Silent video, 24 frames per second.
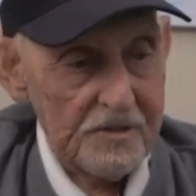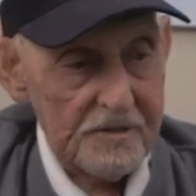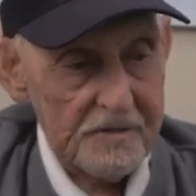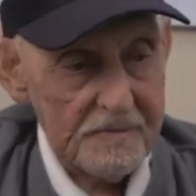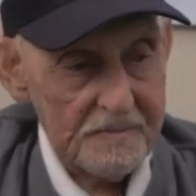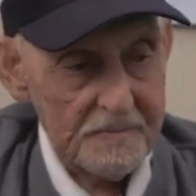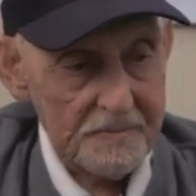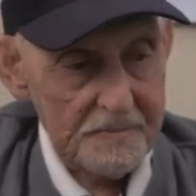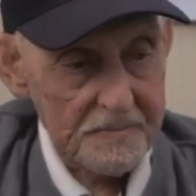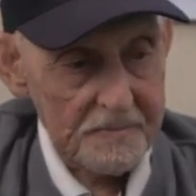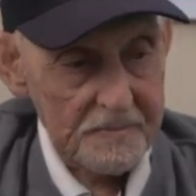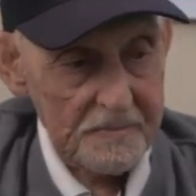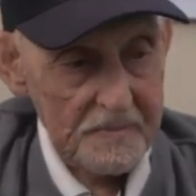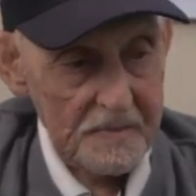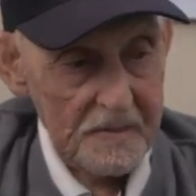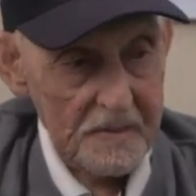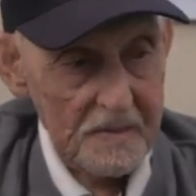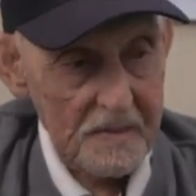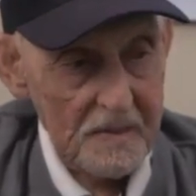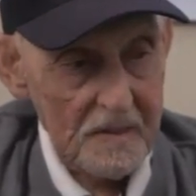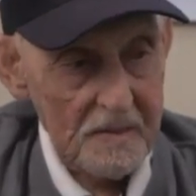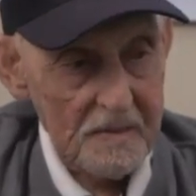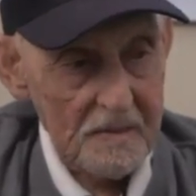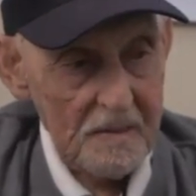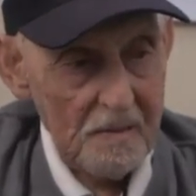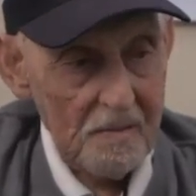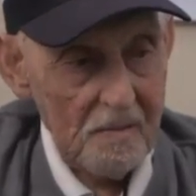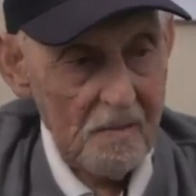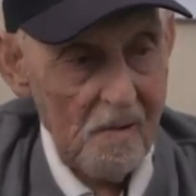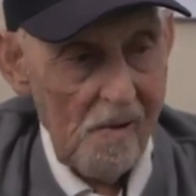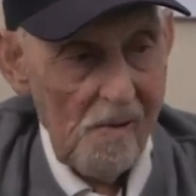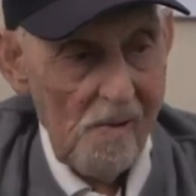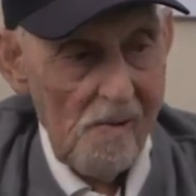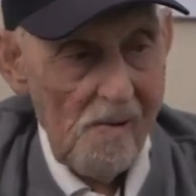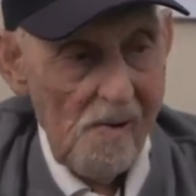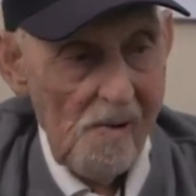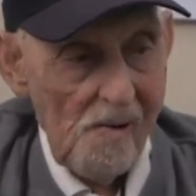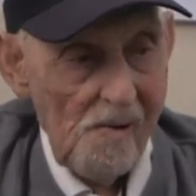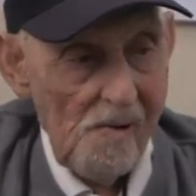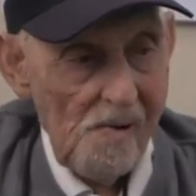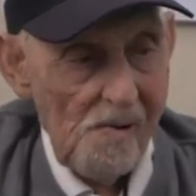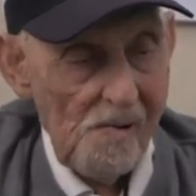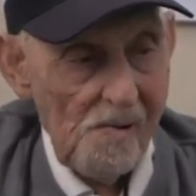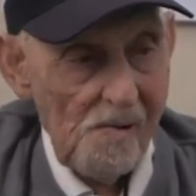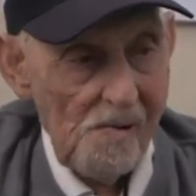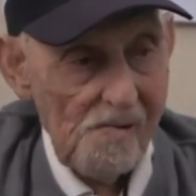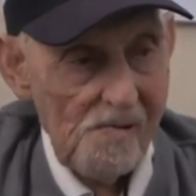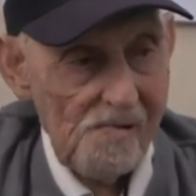Well, would you like to
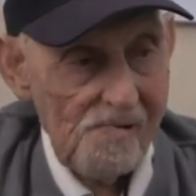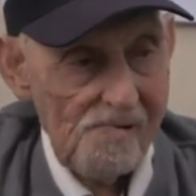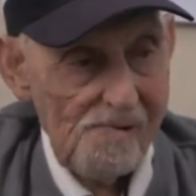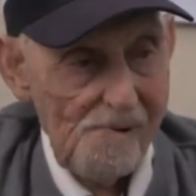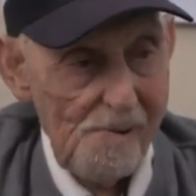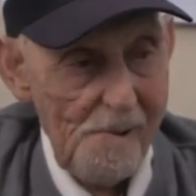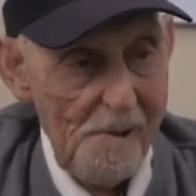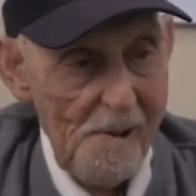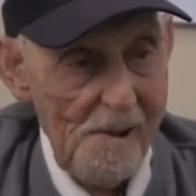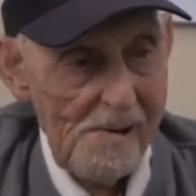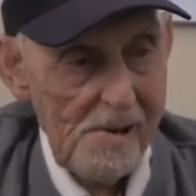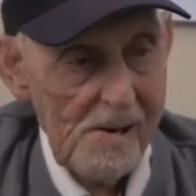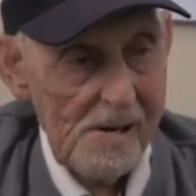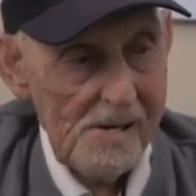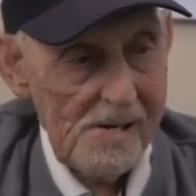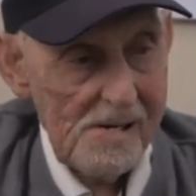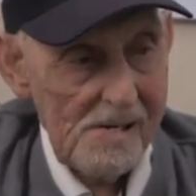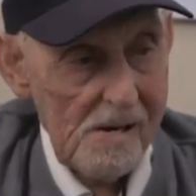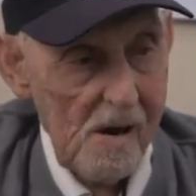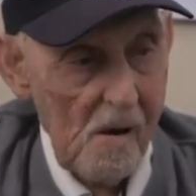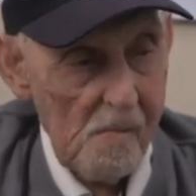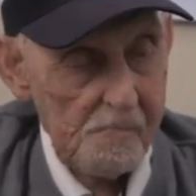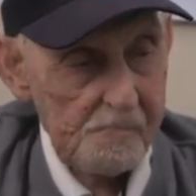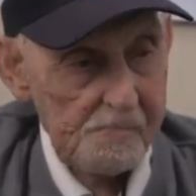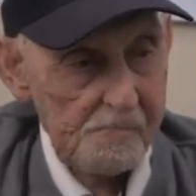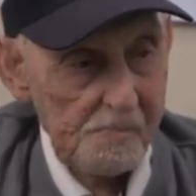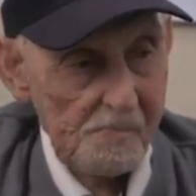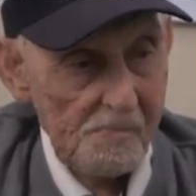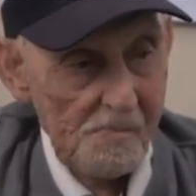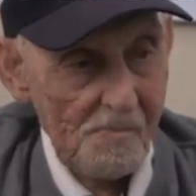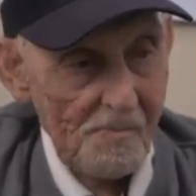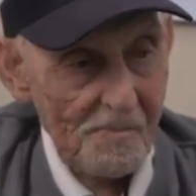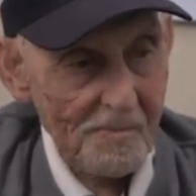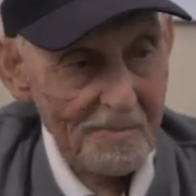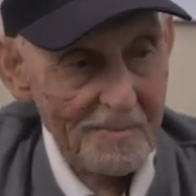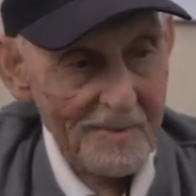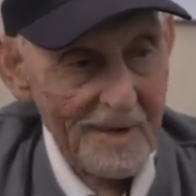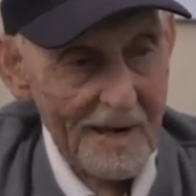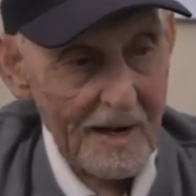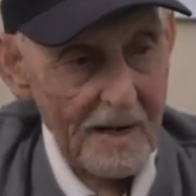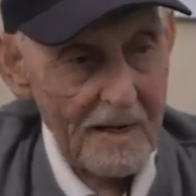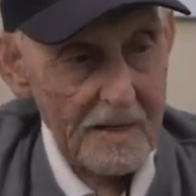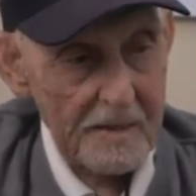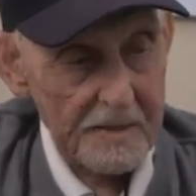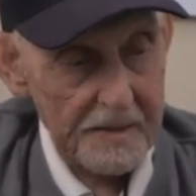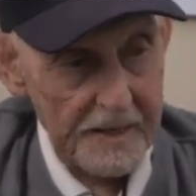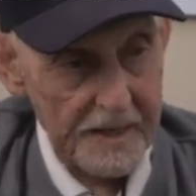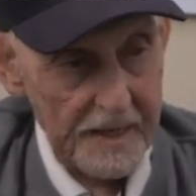have any final
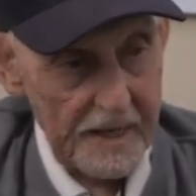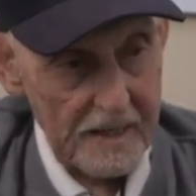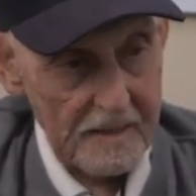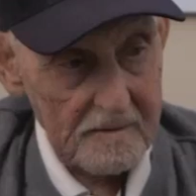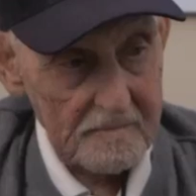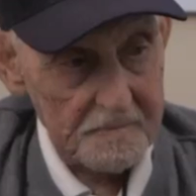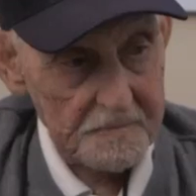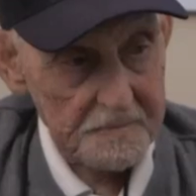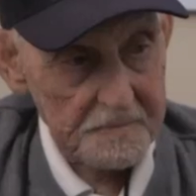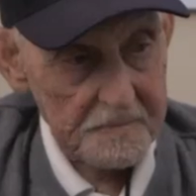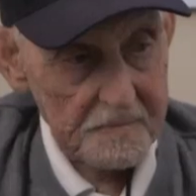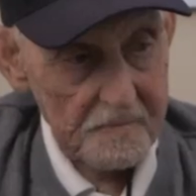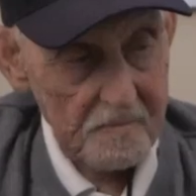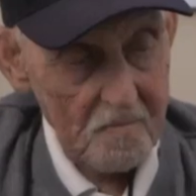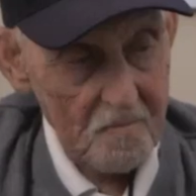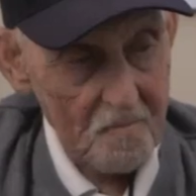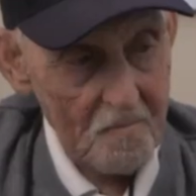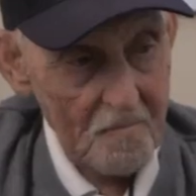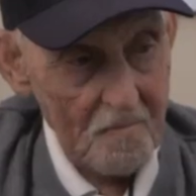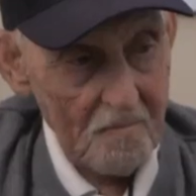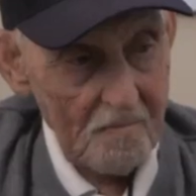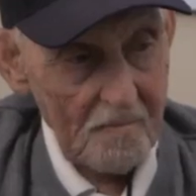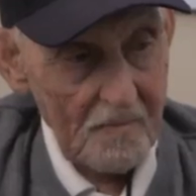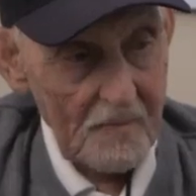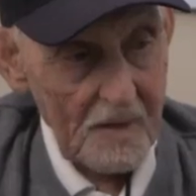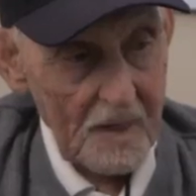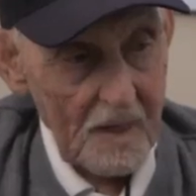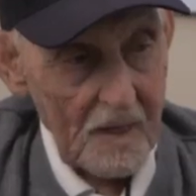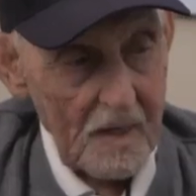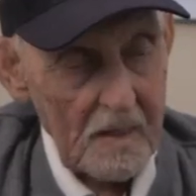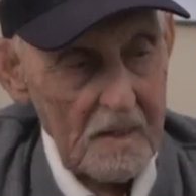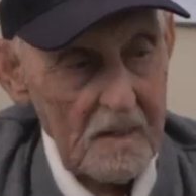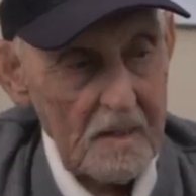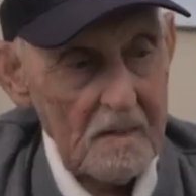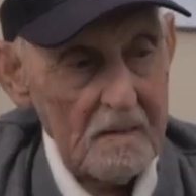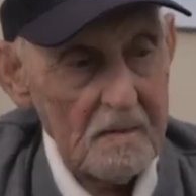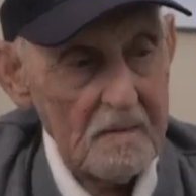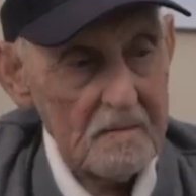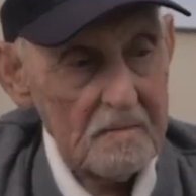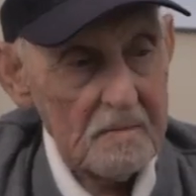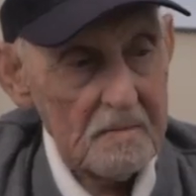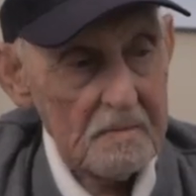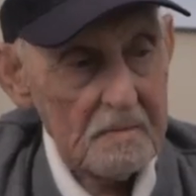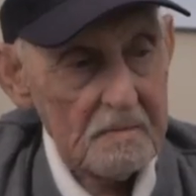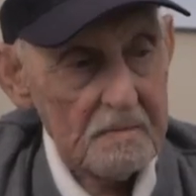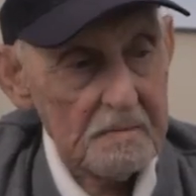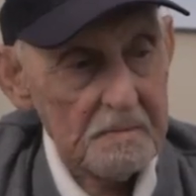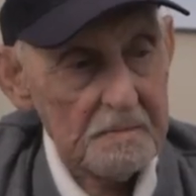thoughts that yeah. uh, you'd like to include in
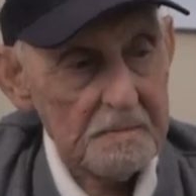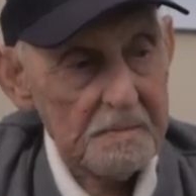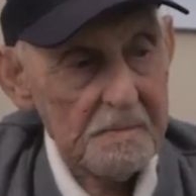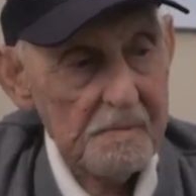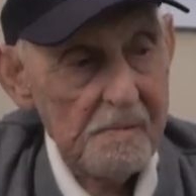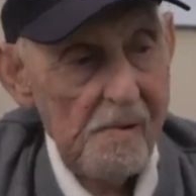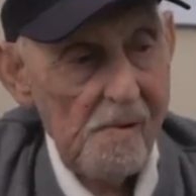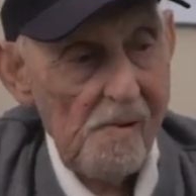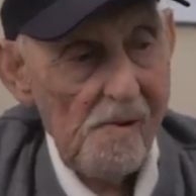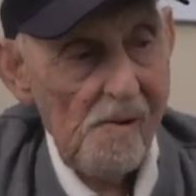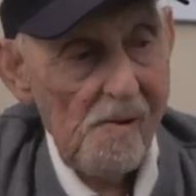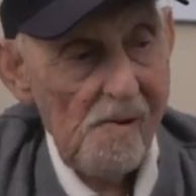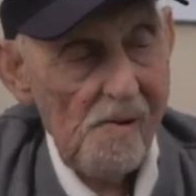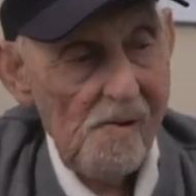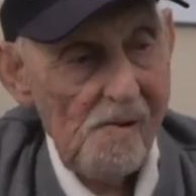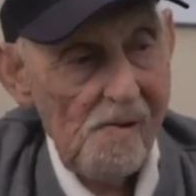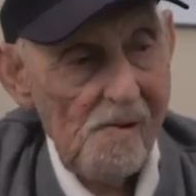this recording?